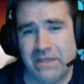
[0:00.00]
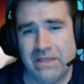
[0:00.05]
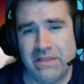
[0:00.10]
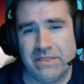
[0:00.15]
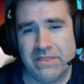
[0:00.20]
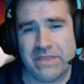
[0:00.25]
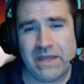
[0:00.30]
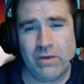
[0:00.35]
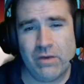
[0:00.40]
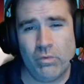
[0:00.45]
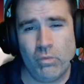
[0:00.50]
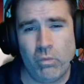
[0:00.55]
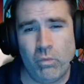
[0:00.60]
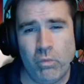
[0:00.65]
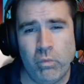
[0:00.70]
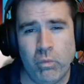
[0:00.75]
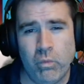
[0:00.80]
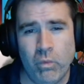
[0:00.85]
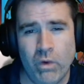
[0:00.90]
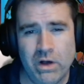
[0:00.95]
that
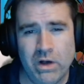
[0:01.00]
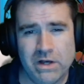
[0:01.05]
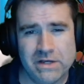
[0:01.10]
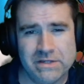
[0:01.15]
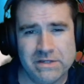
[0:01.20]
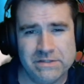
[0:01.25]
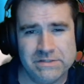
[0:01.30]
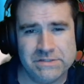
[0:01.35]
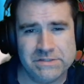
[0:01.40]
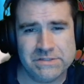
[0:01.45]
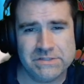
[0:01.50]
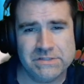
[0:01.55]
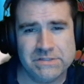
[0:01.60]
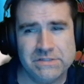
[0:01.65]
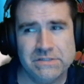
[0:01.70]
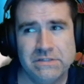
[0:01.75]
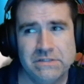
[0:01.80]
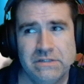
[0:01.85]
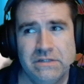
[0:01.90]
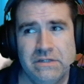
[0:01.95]
was